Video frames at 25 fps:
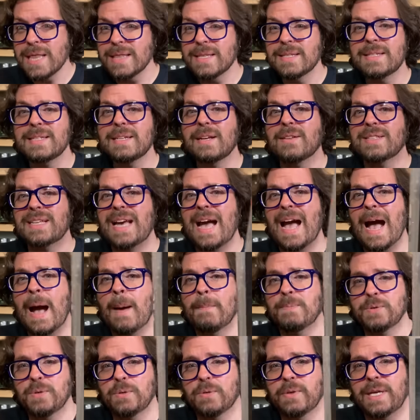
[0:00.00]
This sounds
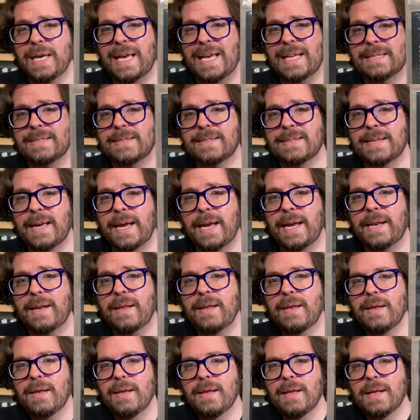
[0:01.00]
absolutely insane.
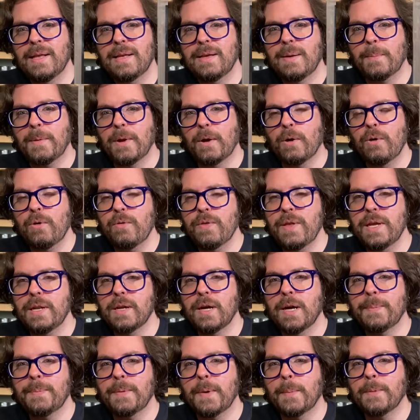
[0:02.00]
I'm going to hold that
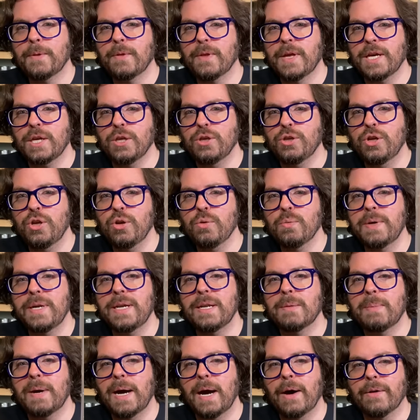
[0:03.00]
up. I'm going to let you read
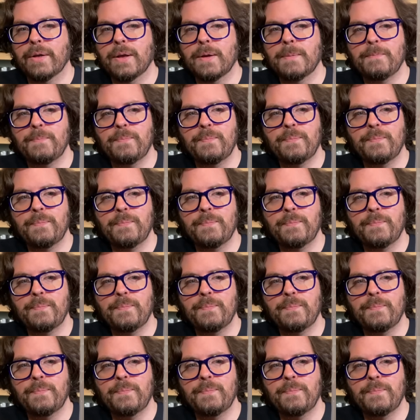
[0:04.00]
about it.